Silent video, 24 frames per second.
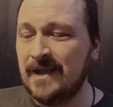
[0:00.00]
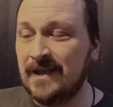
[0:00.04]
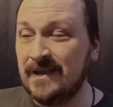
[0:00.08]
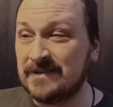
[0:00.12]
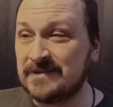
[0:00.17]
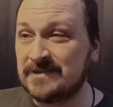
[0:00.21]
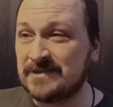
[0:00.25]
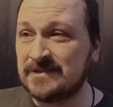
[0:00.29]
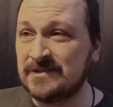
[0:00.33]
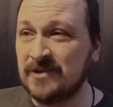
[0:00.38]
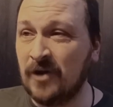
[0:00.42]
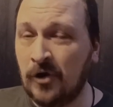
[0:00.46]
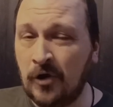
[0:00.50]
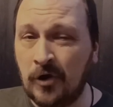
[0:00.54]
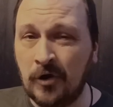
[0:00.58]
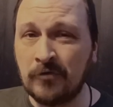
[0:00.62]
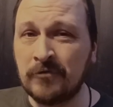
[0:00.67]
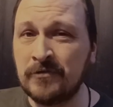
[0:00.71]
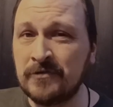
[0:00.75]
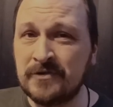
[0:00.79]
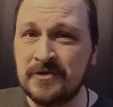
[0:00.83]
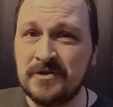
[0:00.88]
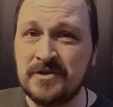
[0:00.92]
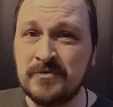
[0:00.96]
the horror
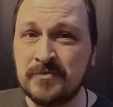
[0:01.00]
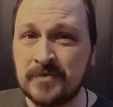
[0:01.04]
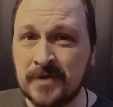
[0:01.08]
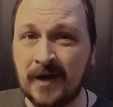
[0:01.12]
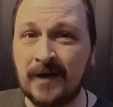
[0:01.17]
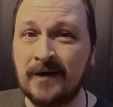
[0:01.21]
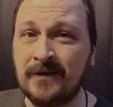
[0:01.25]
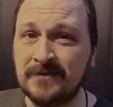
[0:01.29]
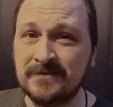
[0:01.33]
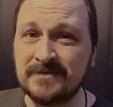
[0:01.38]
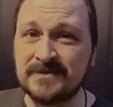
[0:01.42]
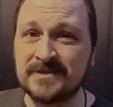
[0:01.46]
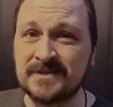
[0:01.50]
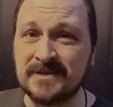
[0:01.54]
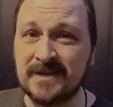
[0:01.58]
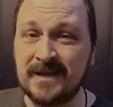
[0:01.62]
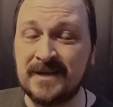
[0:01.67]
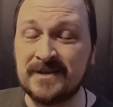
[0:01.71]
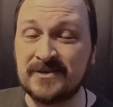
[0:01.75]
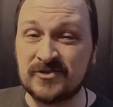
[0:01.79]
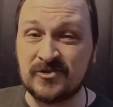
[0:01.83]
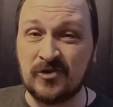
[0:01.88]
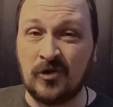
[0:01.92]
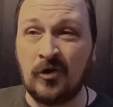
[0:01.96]
that you can't see. It's
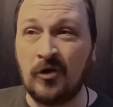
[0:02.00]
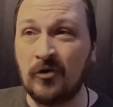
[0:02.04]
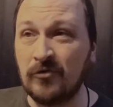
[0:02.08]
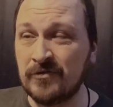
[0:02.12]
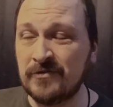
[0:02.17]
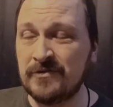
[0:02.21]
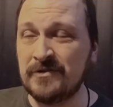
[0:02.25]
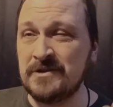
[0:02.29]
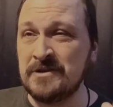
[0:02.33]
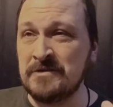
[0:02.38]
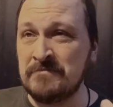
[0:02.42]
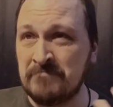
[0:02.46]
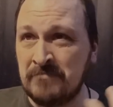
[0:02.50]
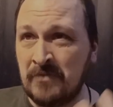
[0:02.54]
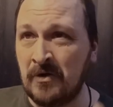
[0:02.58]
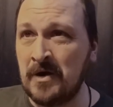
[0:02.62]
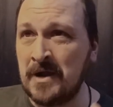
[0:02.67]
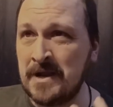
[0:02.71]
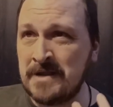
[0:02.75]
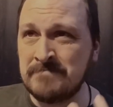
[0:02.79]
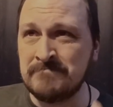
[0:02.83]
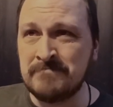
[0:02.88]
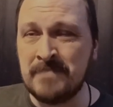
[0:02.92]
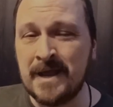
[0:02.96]
the horror that your mind
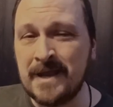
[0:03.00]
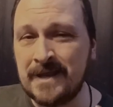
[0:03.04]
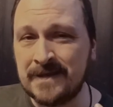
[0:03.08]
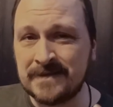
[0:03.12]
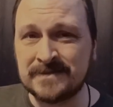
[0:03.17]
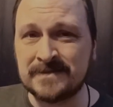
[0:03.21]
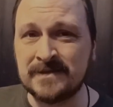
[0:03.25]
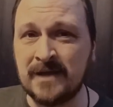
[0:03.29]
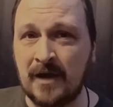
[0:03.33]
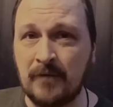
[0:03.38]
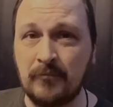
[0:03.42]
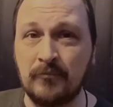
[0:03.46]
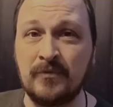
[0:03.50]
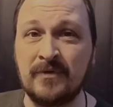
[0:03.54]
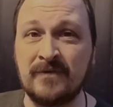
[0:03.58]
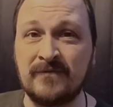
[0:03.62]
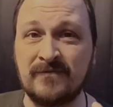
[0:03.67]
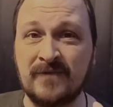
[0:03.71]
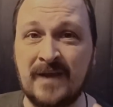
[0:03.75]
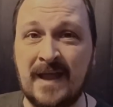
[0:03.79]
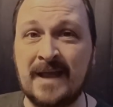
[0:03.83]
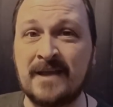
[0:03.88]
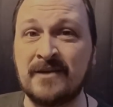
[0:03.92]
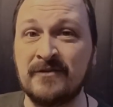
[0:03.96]
makes up with
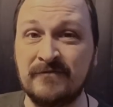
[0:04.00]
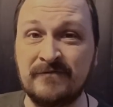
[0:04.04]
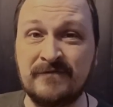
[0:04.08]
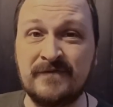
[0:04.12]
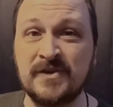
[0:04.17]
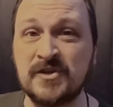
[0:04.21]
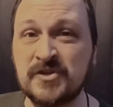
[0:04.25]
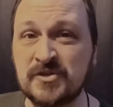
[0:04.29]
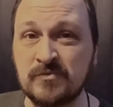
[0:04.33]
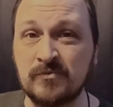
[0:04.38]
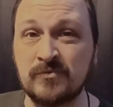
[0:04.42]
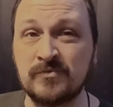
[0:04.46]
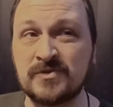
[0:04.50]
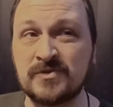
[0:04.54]
lack of visuals